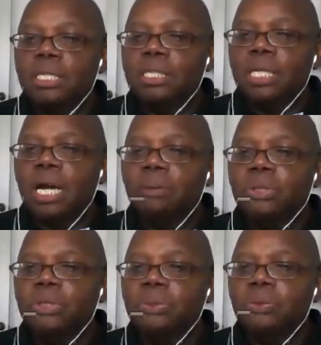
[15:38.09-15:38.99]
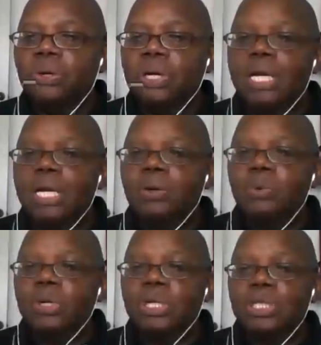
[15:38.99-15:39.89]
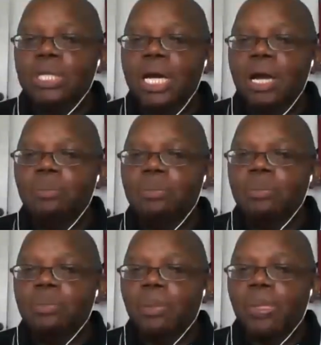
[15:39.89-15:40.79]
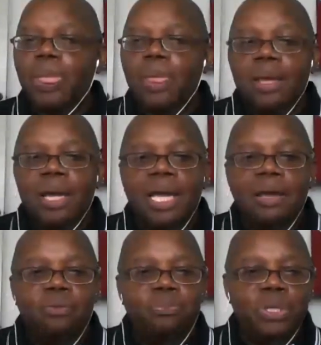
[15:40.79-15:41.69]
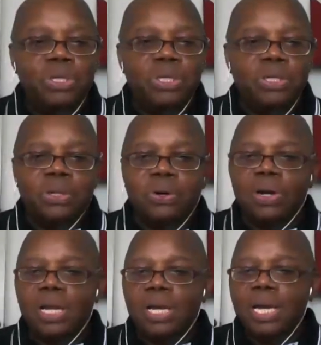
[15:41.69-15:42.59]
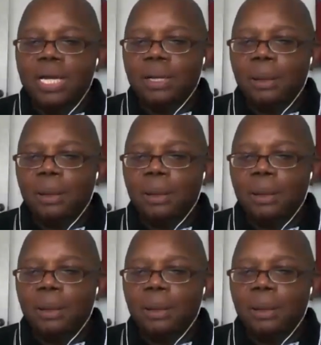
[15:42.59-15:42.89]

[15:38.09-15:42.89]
Okay, what kind of, I don't work a job. I have business online.